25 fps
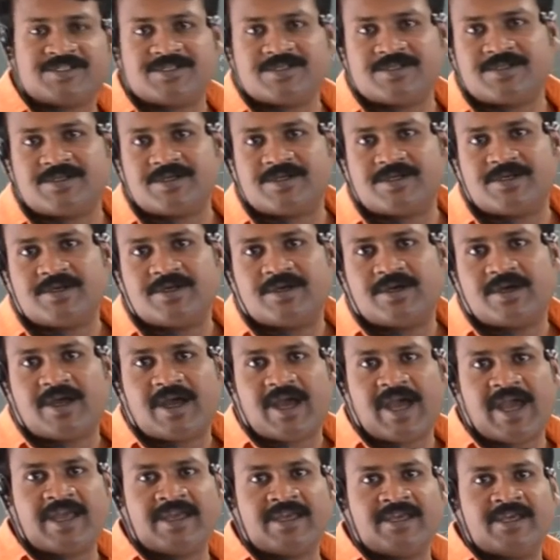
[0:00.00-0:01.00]
uh,
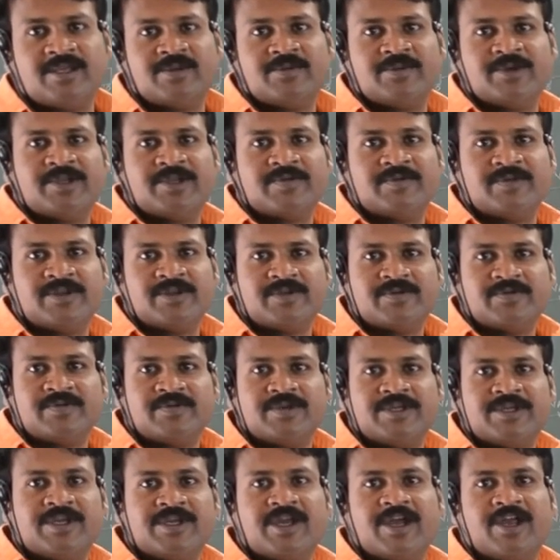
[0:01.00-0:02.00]
angle between
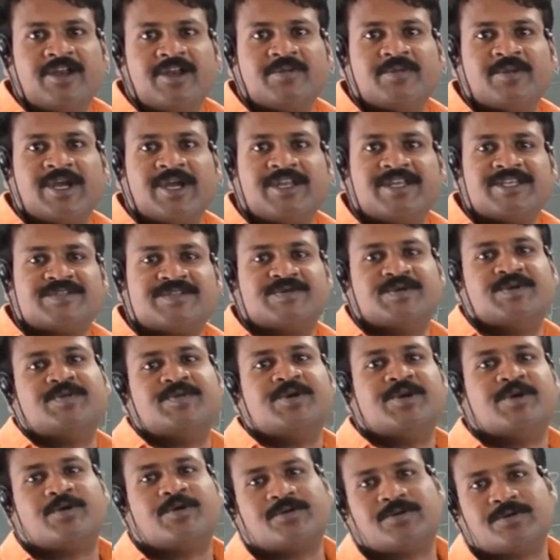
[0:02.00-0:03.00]
VA and minus VB
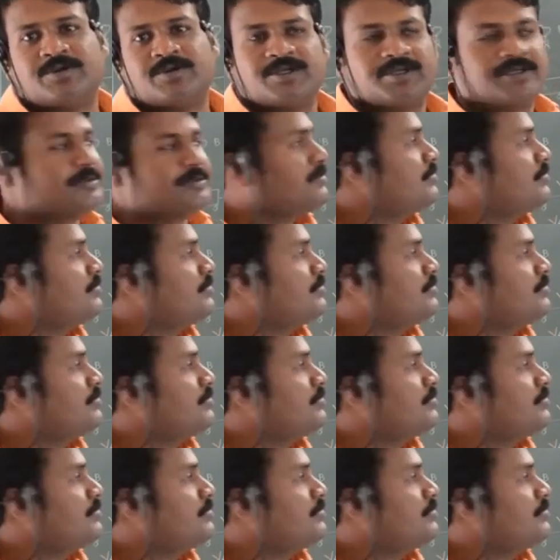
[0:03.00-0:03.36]
you have to take